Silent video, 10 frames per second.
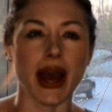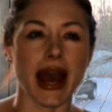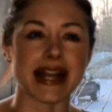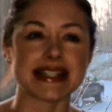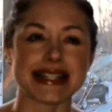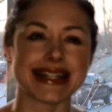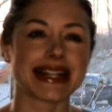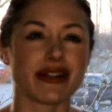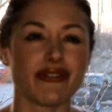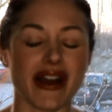I
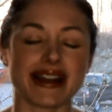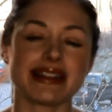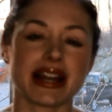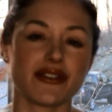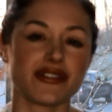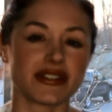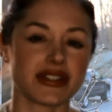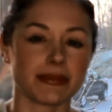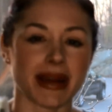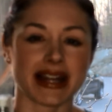didn't find that it filled
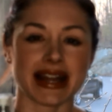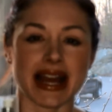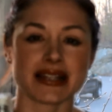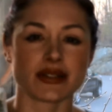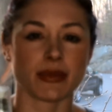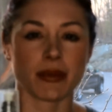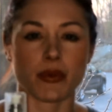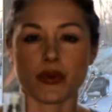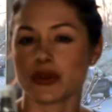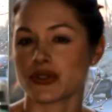in my lines or my
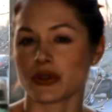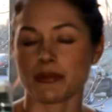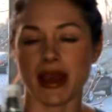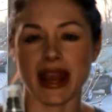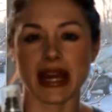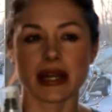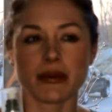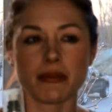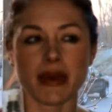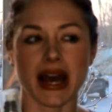pores or made
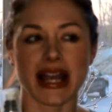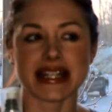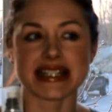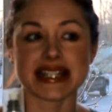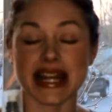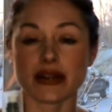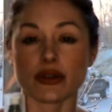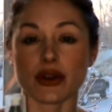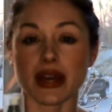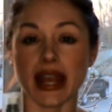my skin
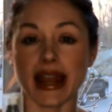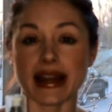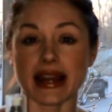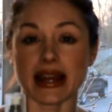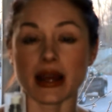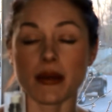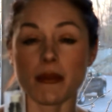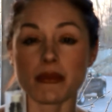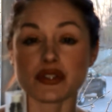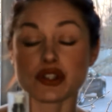look any
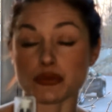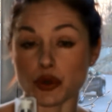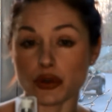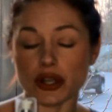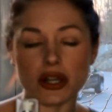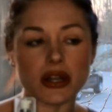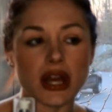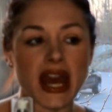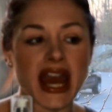smoother.